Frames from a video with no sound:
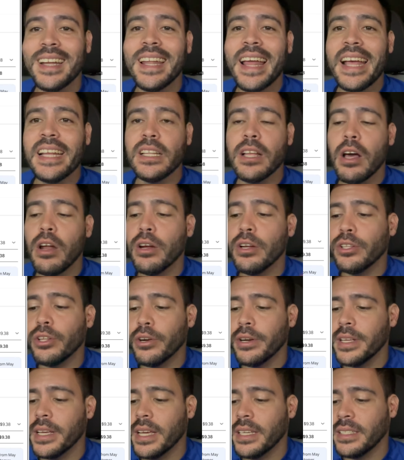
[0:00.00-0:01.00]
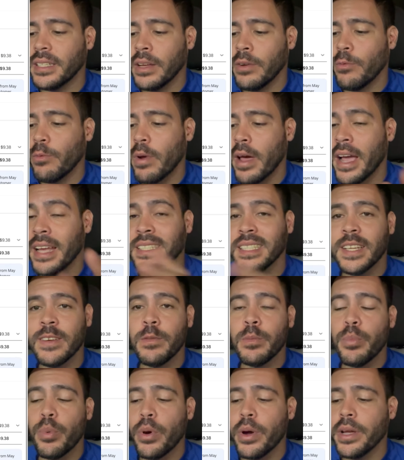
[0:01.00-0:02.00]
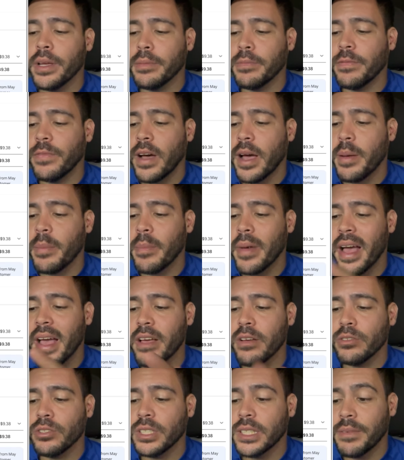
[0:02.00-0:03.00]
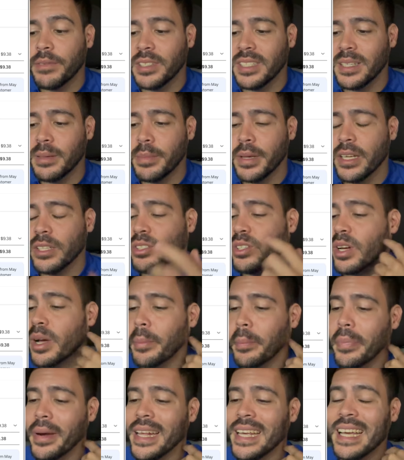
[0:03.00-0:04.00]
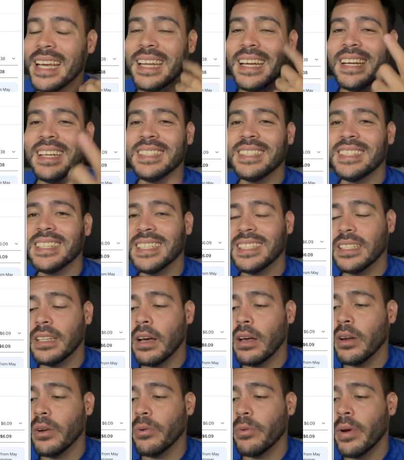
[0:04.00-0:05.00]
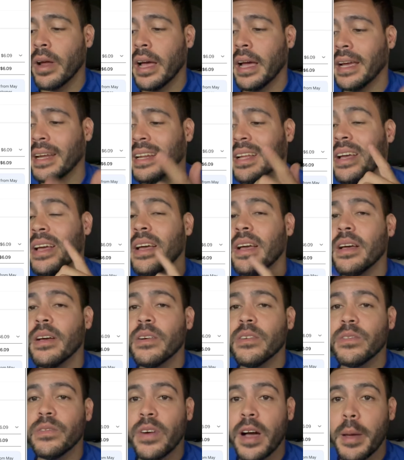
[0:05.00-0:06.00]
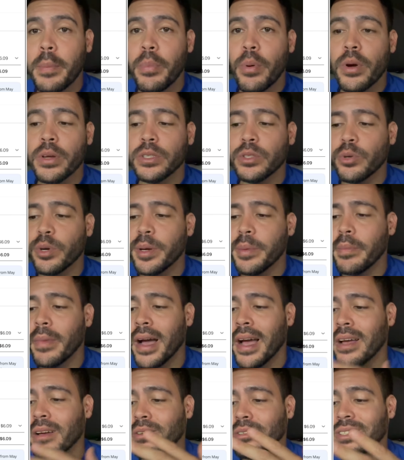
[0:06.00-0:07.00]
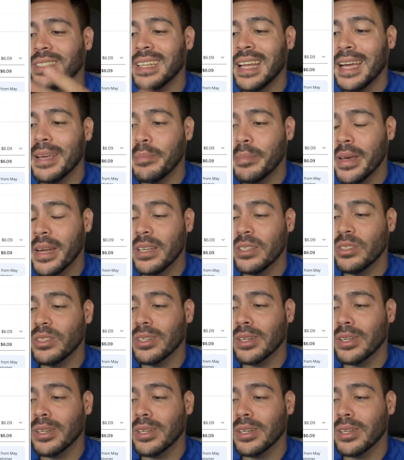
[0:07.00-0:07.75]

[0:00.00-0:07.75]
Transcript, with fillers: a nine dollar and 38 cent ride 7.5 miles 17 minutes to complete and then a six dollar ride 5.3 miles nine minutes to